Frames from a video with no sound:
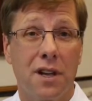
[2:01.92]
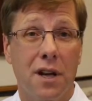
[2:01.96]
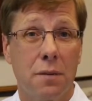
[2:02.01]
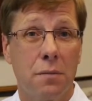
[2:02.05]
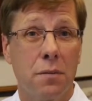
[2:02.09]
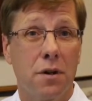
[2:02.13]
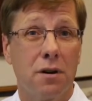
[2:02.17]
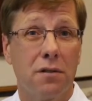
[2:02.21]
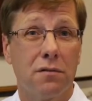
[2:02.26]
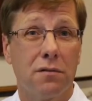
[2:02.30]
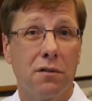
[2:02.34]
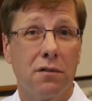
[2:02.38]

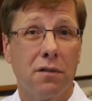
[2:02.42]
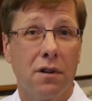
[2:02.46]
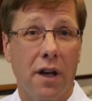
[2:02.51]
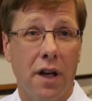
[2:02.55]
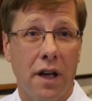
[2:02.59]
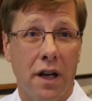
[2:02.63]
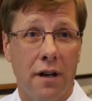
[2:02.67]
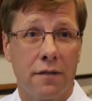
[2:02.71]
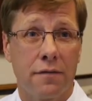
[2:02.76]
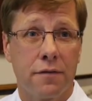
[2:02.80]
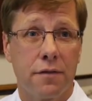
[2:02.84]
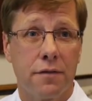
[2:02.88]
time interval
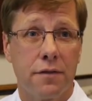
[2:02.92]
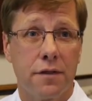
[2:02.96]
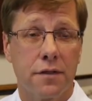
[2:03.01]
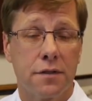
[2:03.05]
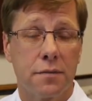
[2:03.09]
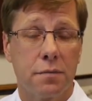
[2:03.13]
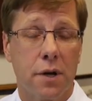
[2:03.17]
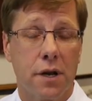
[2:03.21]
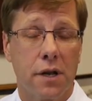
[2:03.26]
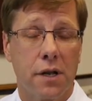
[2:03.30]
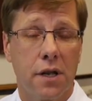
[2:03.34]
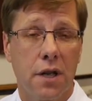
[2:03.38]
after
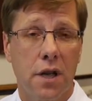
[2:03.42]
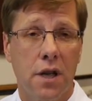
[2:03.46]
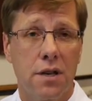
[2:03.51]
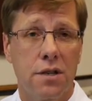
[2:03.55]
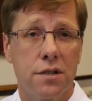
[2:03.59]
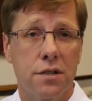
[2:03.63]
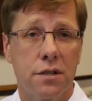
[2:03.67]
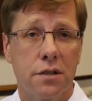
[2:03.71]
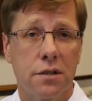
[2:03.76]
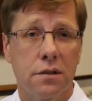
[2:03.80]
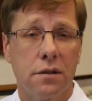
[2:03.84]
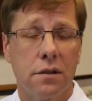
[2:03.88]
this
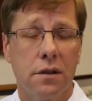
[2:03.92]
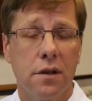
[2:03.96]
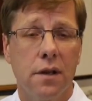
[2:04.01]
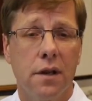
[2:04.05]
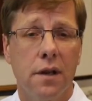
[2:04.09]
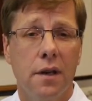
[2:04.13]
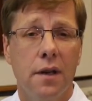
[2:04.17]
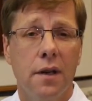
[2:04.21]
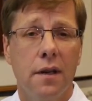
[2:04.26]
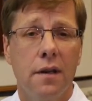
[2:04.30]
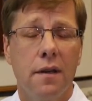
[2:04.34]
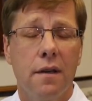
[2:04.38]
medication.
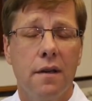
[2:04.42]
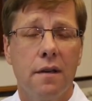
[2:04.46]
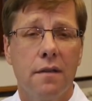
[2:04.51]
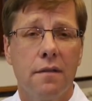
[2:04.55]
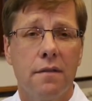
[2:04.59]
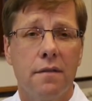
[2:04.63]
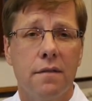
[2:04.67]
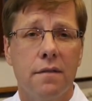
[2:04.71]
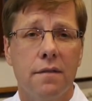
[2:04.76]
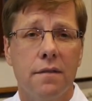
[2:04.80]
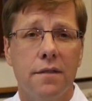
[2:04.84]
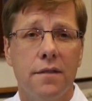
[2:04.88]

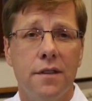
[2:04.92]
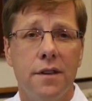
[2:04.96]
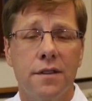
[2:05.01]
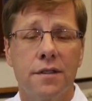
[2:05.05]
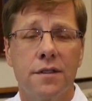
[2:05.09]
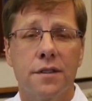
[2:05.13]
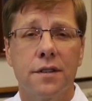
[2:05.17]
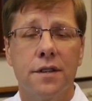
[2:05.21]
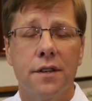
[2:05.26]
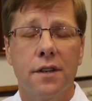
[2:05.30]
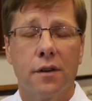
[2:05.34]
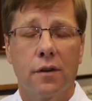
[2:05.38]

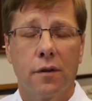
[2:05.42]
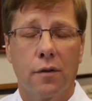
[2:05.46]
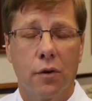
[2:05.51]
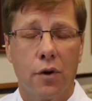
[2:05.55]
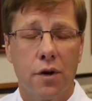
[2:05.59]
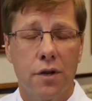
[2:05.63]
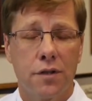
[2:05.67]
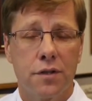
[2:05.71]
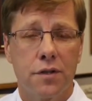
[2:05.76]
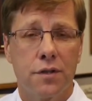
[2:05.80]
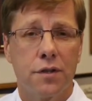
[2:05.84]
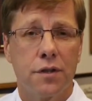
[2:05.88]
This
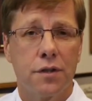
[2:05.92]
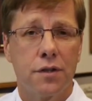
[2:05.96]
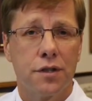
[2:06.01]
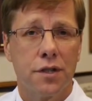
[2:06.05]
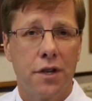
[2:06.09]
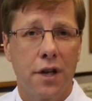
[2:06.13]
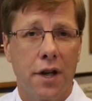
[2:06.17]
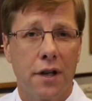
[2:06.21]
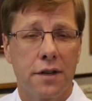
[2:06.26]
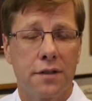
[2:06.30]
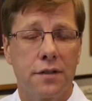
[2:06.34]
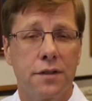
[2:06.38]
increases your
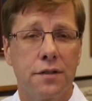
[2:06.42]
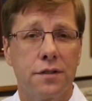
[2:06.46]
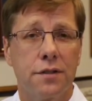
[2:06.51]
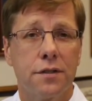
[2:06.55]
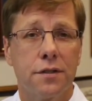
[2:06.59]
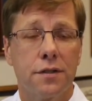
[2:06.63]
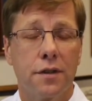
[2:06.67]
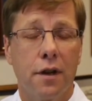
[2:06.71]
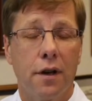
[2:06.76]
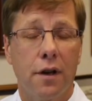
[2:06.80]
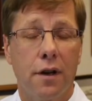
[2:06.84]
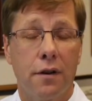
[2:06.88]

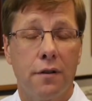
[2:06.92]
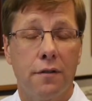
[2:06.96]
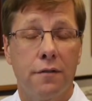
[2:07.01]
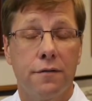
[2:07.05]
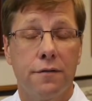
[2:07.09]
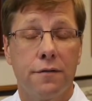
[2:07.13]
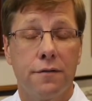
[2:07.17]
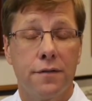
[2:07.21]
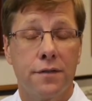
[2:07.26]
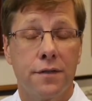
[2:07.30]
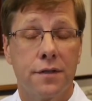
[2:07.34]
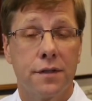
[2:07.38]
chances
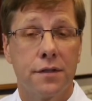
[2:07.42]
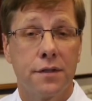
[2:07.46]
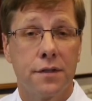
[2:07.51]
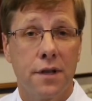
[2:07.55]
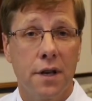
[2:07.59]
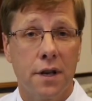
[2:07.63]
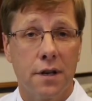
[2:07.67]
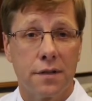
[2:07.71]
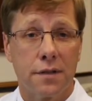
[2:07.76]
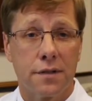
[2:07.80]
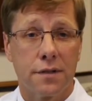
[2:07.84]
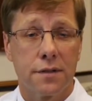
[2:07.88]
of
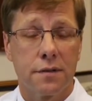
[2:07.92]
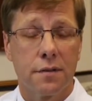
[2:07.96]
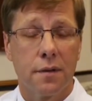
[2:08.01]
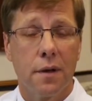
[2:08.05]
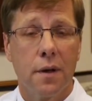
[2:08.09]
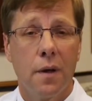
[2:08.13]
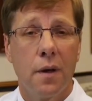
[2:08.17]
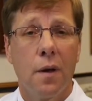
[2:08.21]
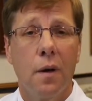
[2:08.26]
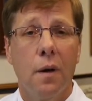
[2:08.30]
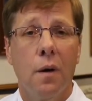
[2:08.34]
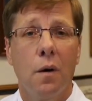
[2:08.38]
success.
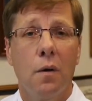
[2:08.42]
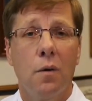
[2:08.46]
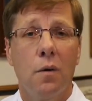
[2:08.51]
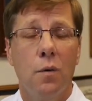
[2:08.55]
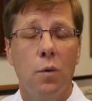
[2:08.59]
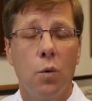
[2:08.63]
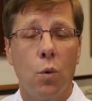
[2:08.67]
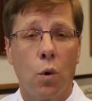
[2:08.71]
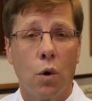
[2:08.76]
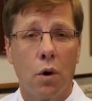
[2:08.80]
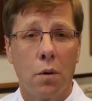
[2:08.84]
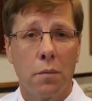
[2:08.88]

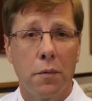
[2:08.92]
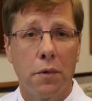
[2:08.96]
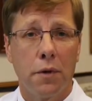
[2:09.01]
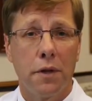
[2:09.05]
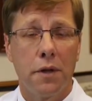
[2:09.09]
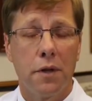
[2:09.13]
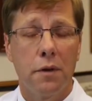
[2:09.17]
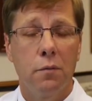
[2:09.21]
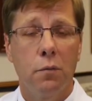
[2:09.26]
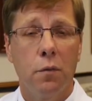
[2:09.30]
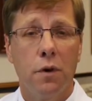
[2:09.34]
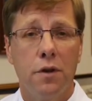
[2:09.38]

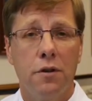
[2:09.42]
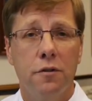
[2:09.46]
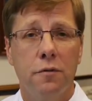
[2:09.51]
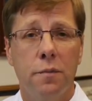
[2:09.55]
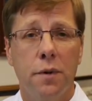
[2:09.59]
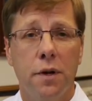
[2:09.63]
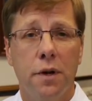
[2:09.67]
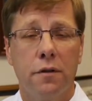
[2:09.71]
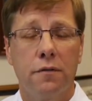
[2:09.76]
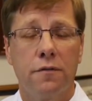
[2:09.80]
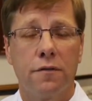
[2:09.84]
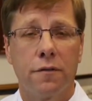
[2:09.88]
Normally, when you've
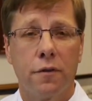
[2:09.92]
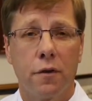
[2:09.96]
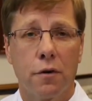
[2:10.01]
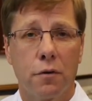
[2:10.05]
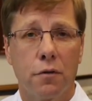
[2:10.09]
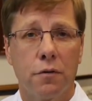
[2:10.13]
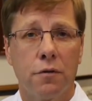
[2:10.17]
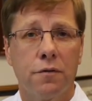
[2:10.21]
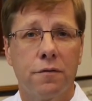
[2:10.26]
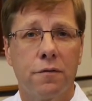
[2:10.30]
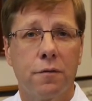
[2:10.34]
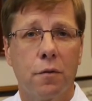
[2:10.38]
been
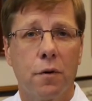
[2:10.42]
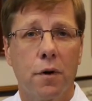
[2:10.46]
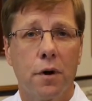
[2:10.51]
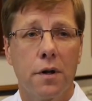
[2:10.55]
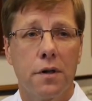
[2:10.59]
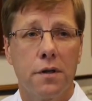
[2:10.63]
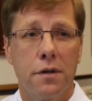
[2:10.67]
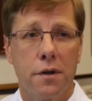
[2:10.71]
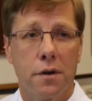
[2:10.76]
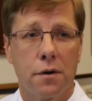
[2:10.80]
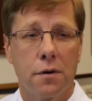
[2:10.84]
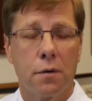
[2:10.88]
infertile for
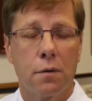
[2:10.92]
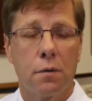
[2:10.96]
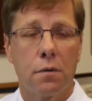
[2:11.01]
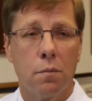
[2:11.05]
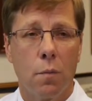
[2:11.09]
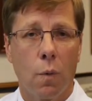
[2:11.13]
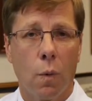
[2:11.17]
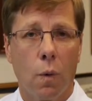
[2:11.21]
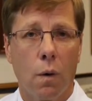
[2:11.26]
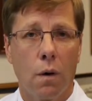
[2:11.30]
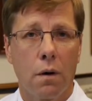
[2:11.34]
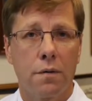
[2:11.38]
a year or
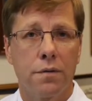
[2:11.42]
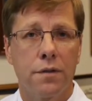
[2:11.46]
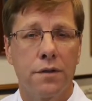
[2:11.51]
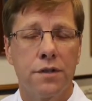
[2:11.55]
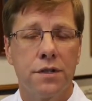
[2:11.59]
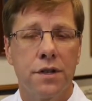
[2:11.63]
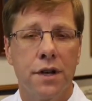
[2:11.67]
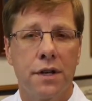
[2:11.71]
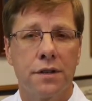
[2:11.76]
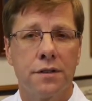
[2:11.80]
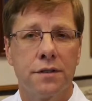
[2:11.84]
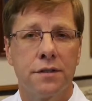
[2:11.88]
more, the
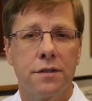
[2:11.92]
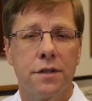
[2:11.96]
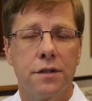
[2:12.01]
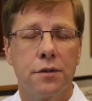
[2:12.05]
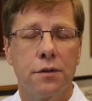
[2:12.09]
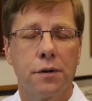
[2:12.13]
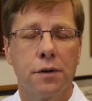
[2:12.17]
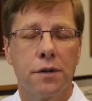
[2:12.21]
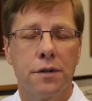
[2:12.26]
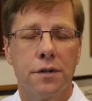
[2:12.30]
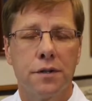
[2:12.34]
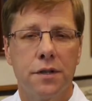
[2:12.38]
chances
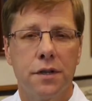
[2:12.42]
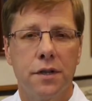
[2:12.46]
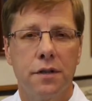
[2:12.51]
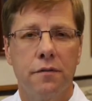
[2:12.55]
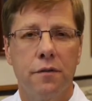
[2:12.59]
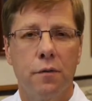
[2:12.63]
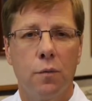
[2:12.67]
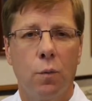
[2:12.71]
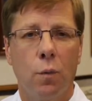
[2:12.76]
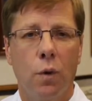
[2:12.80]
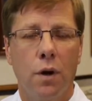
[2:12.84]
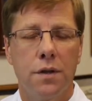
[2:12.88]
that you'll
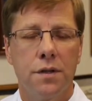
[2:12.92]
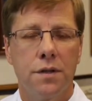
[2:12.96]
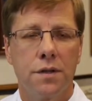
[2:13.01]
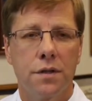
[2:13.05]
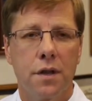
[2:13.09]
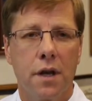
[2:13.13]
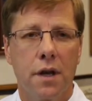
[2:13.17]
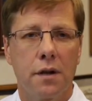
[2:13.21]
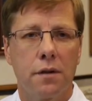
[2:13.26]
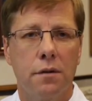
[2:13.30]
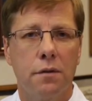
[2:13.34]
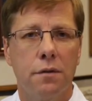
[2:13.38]
conceive in one
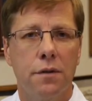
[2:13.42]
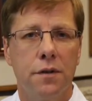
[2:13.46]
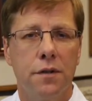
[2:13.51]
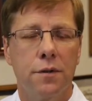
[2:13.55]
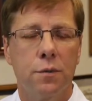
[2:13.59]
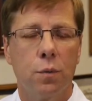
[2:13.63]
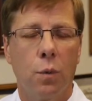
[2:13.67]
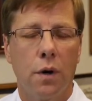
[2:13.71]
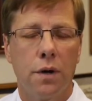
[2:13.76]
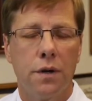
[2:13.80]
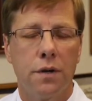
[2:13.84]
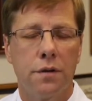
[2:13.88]
cycle
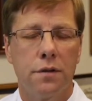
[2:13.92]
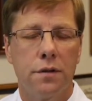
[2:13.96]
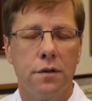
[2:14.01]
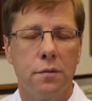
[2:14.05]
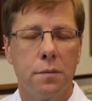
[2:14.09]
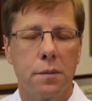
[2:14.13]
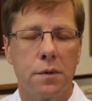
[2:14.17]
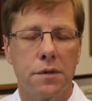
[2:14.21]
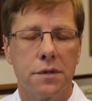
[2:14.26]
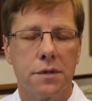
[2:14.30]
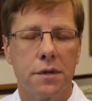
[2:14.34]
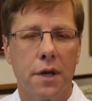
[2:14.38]
is 1
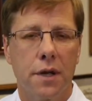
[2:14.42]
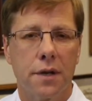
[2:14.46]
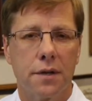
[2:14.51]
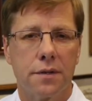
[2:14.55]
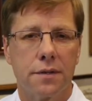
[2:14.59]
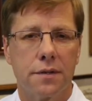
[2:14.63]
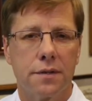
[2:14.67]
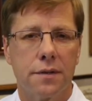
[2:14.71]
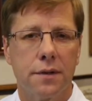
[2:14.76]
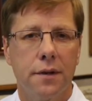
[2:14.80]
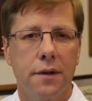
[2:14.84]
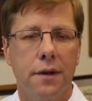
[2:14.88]
to
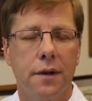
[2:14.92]
2%.